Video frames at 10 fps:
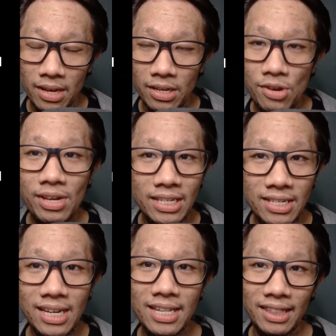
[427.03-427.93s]
You can
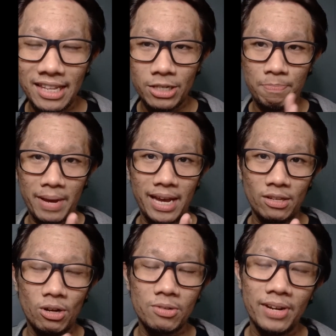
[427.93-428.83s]
see that despite
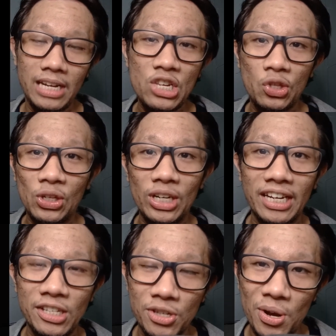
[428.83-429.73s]
already stood on
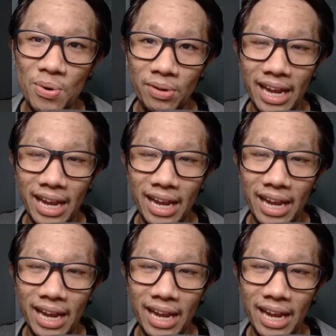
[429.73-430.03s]
its own